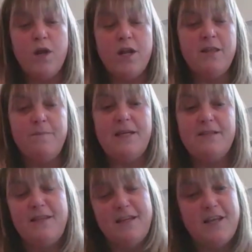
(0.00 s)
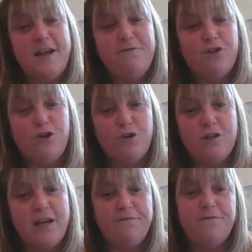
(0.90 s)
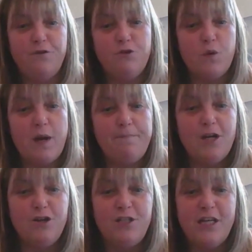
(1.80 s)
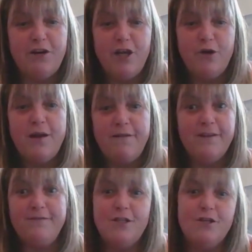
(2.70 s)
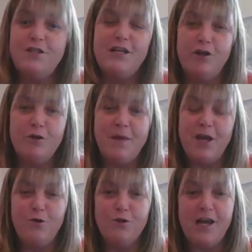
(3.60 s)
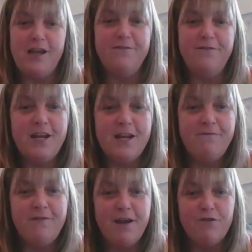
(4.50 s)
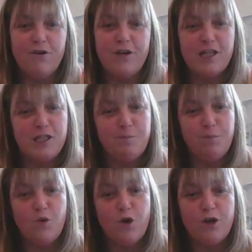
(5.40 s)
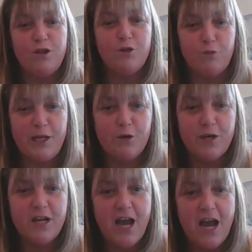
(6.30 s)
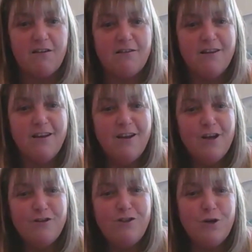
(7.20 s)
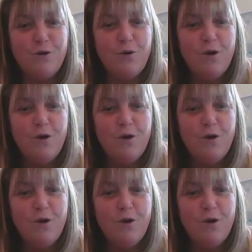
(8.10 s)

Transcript: of the biggest things I've learned, I grew up in Ontario. I've lived in Ontario my whole life, and I've never explored the Rideau Canal. So